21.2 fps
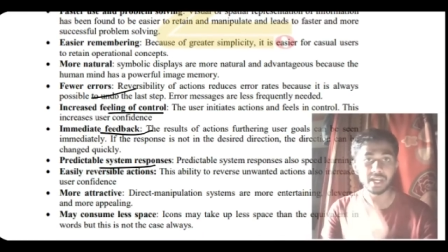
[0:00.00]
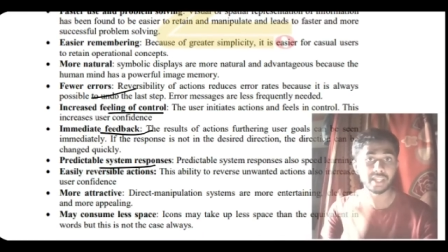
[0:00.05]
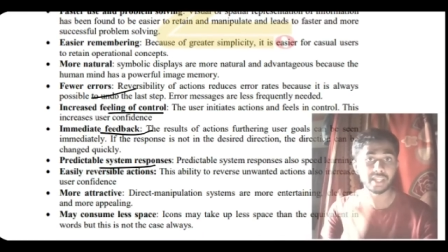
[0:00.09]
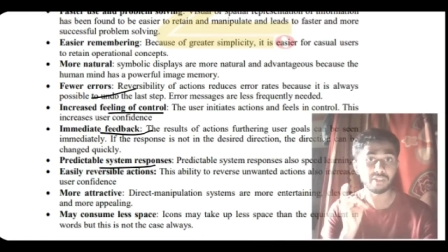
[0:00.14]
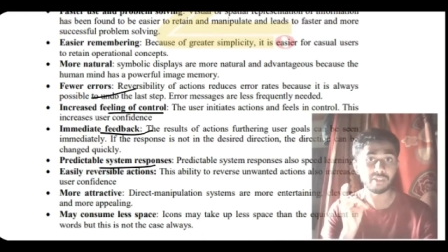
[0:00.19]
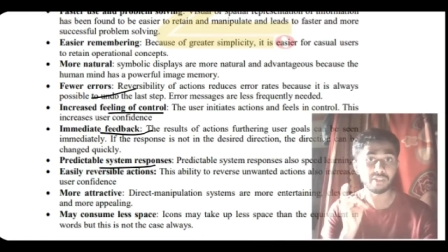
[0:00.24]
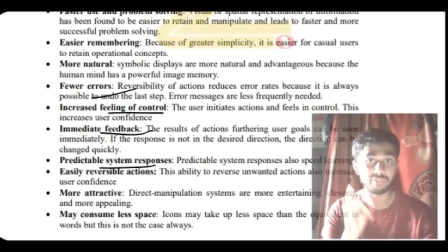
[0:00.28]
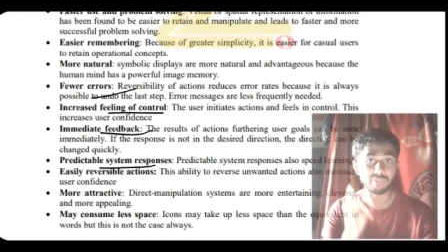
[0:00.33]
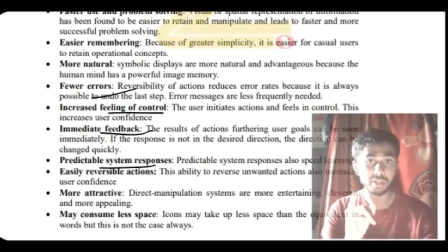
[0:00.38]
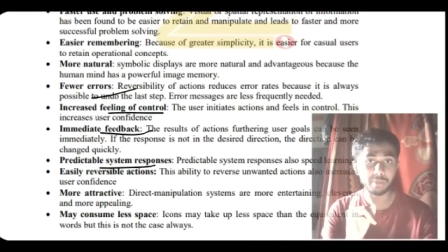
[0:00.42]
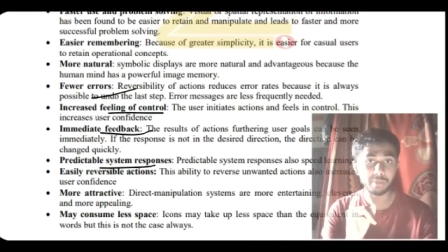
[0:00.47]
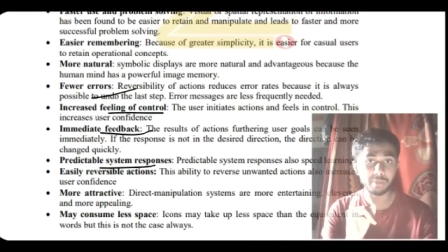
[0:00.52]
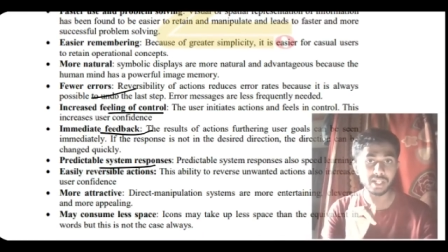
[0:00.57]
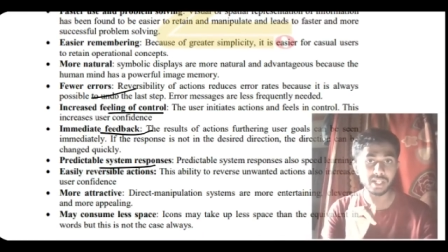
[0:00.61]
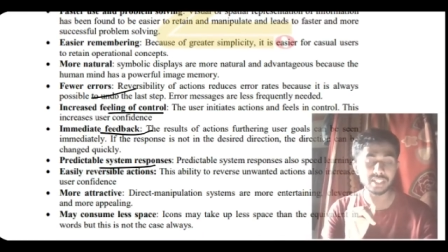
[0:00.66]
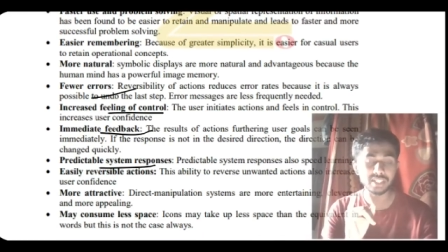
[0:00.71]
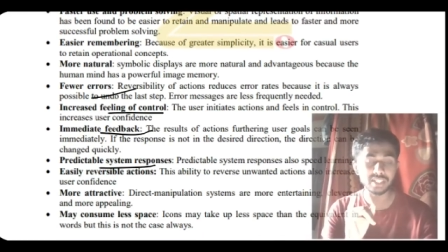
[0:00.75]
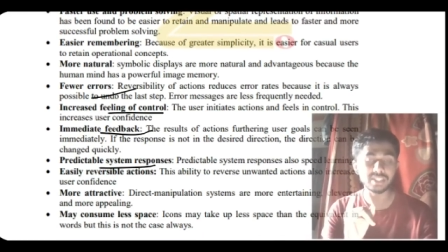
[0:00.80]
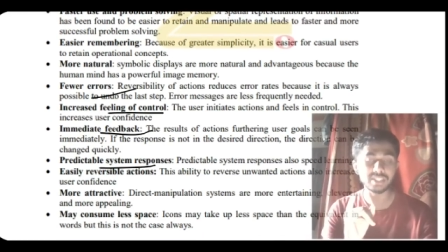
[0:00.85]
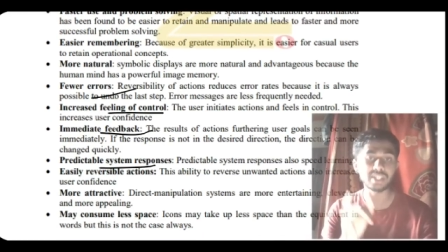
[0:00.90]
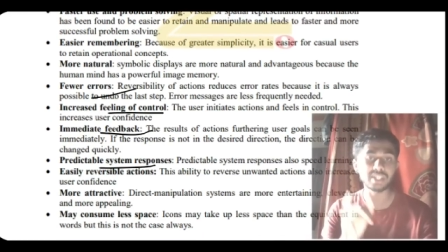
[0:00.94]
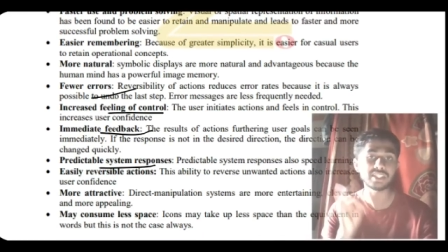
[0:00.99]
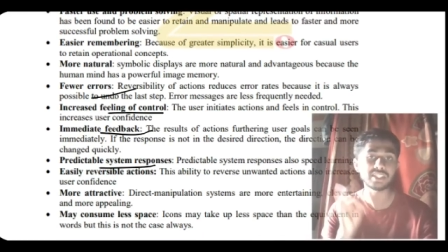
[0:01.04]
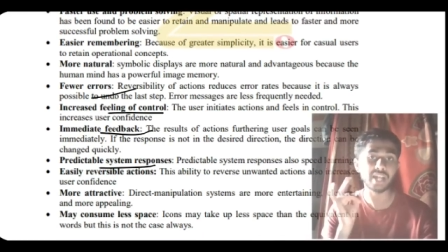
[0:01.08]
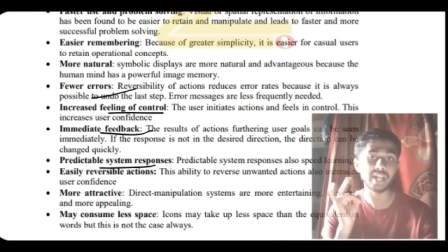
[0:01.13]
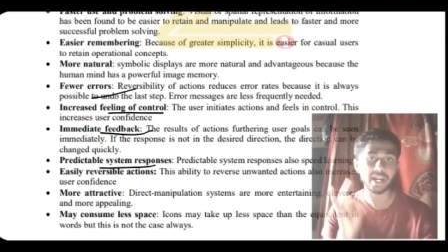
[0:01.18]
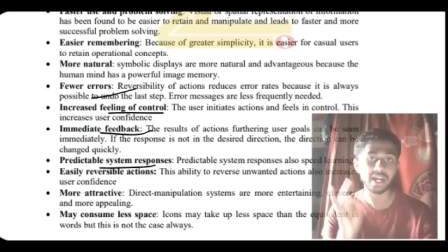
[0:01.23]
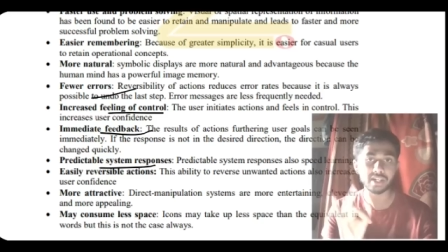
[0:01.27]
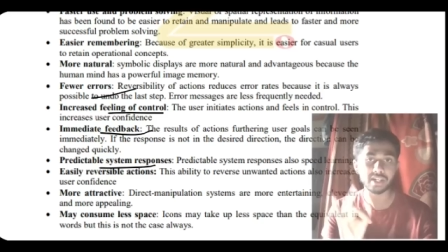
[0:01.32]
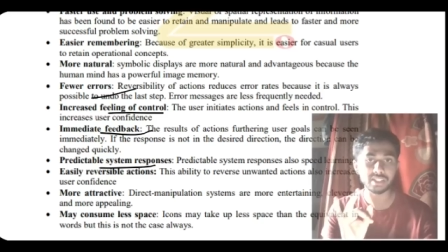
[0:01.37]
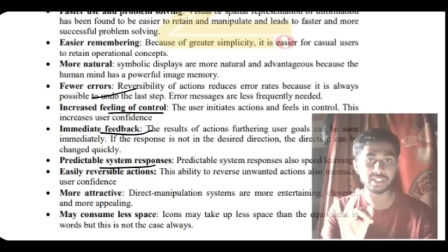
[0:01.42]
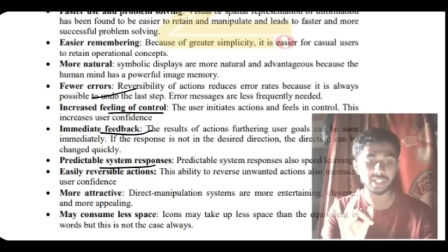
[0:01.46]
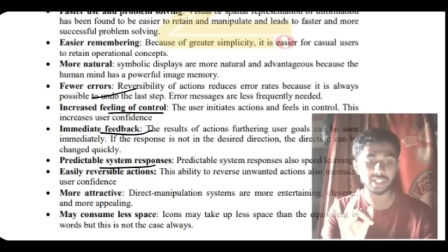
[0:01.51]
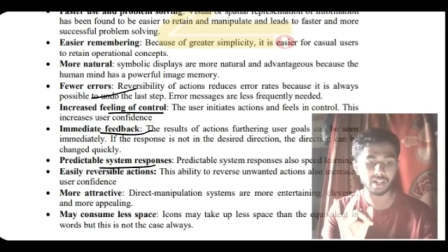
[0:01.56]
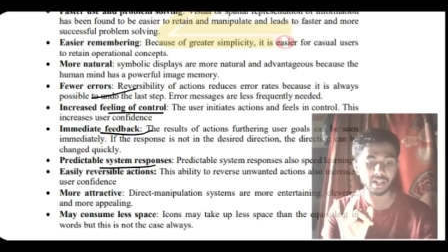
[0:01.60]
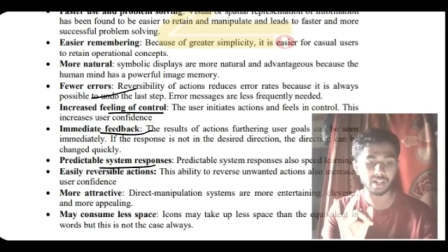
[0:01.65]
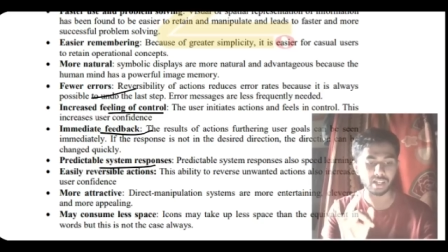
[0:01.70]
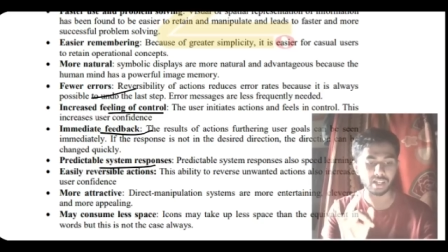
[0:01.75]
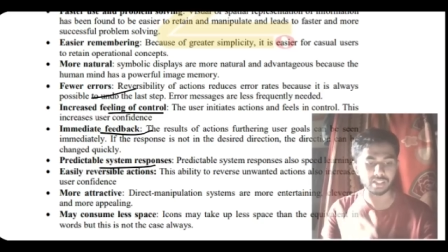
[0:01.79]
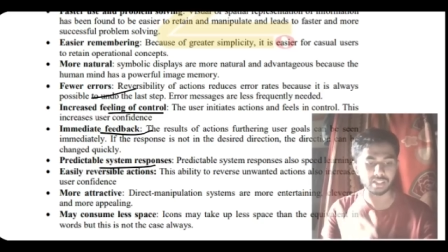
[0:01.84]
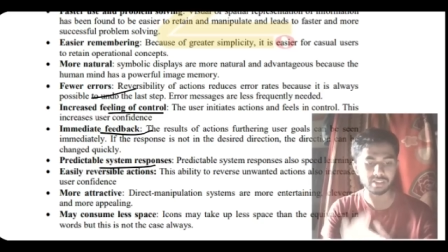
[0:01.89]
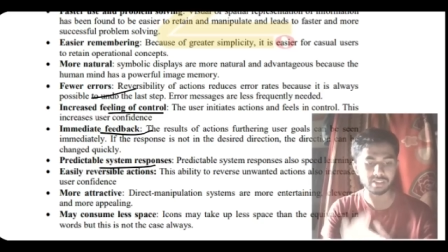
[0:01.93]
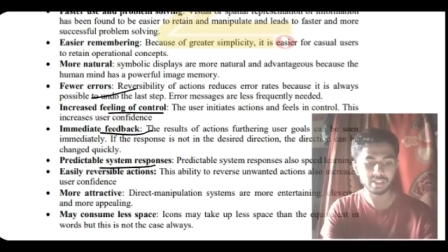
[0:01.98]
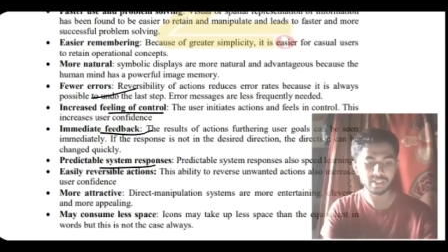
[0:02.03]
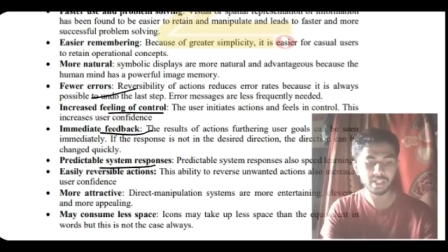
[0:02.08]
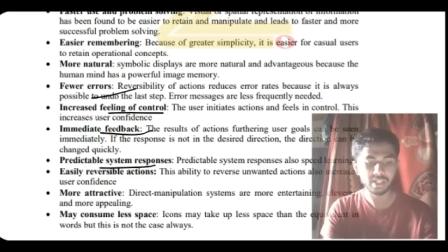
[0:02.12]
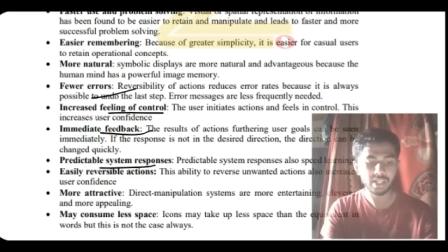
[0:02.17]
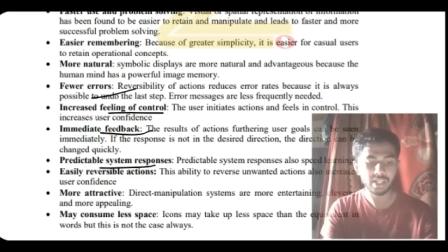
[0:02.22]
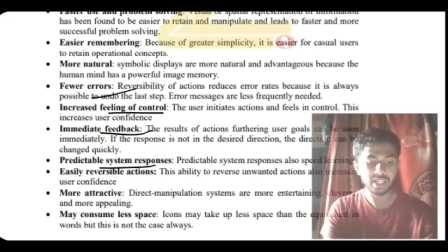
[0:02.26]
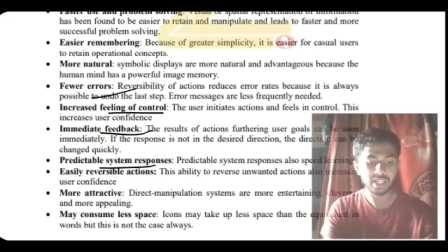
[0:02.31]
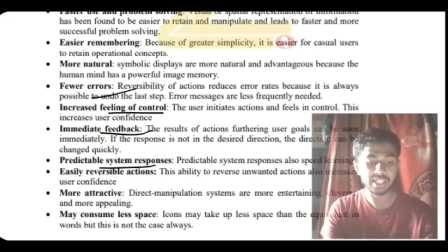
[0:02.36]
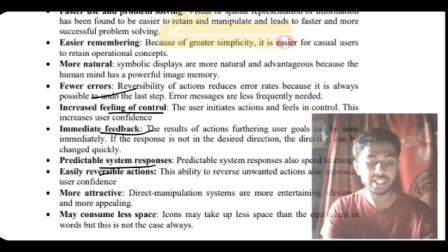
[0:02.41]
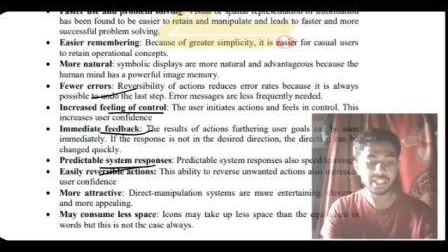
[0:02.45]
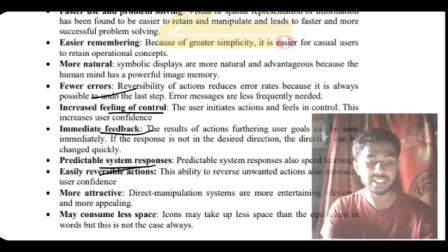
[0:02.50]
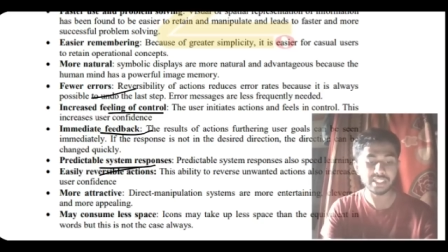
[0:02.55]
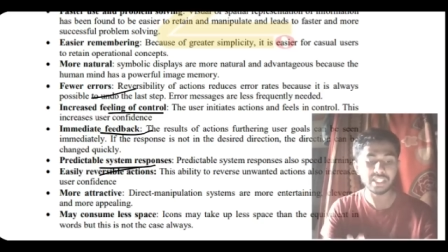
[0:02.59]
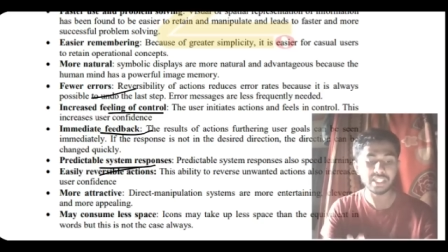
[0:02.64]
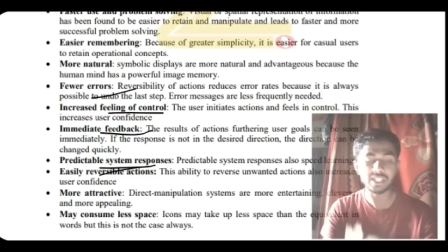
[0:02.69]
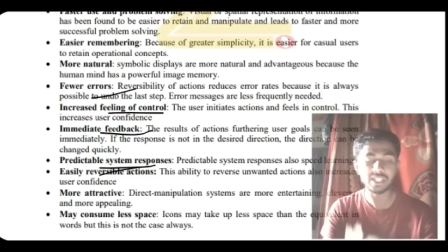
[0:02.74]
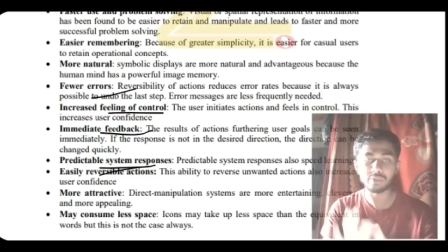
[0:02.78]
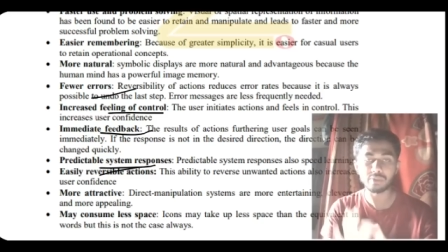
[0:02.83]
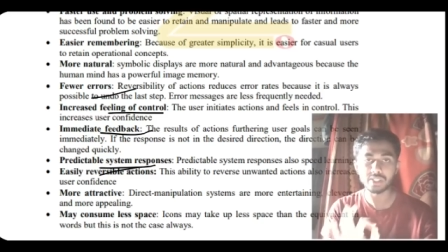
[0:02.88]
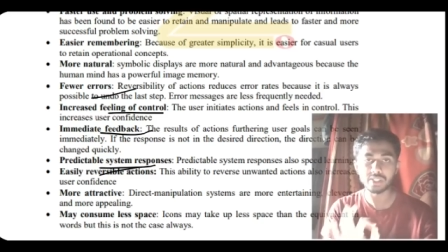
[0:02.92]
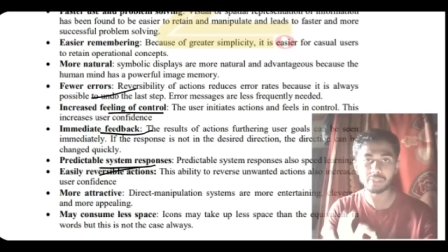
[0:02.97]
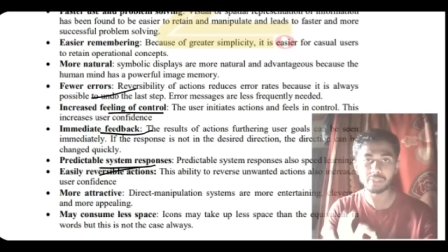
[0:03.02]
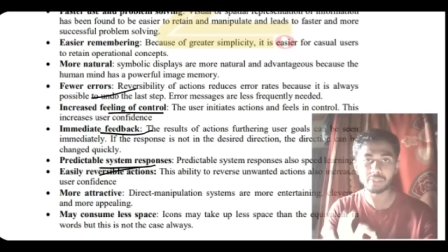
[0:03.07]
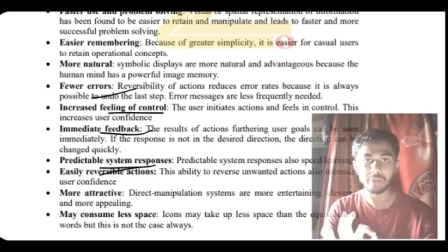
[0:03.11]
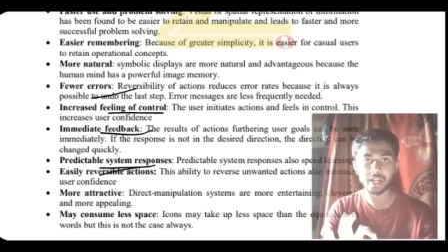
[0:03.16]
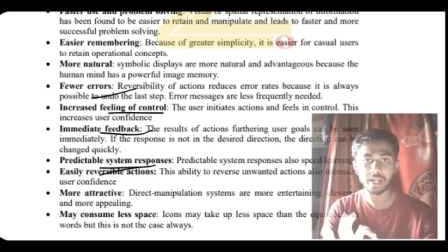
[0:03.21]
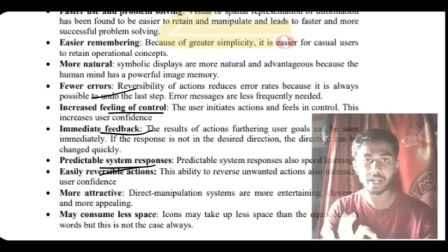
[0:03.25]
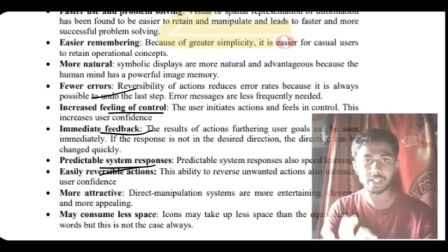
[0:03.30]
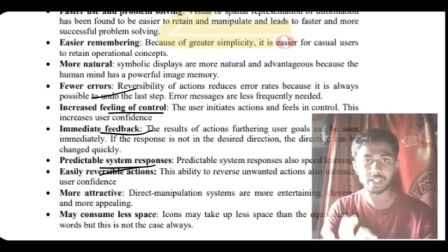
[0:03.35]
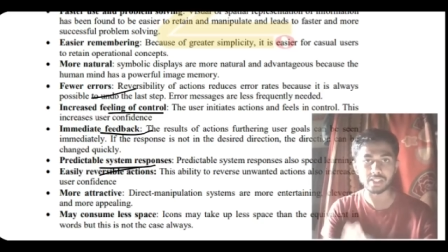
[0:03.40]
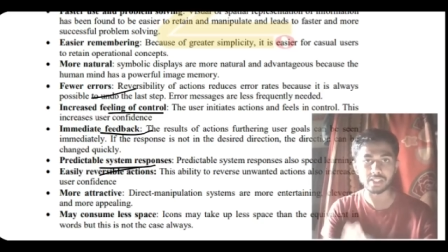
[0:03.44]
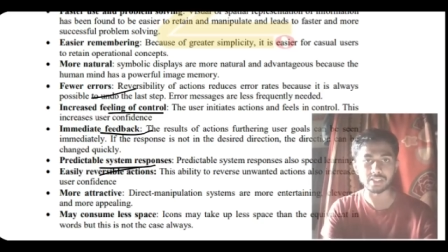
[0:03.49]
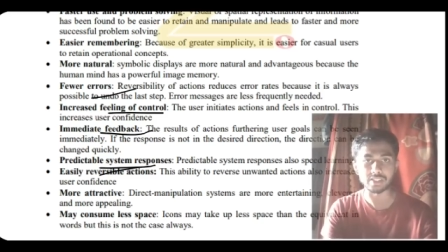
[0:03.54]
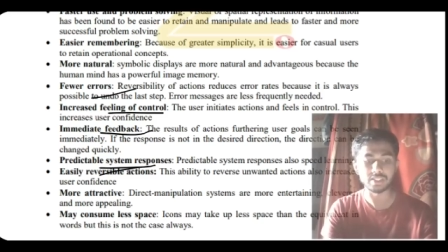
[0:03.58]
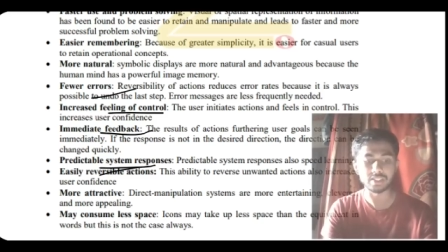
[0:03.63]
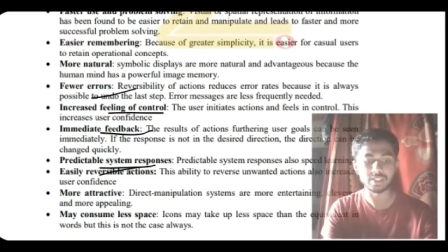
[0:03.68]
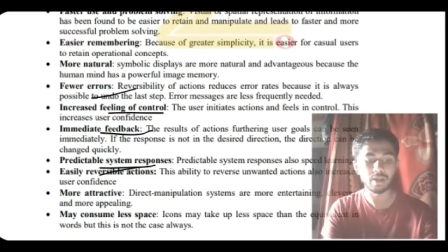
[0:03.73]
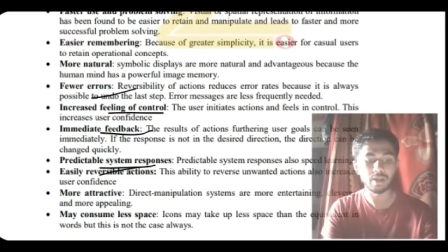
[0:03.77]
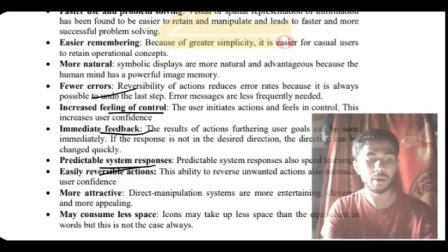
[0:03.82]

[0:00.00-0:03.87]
The feedback is nice, the errors are less. Easily reversible actions,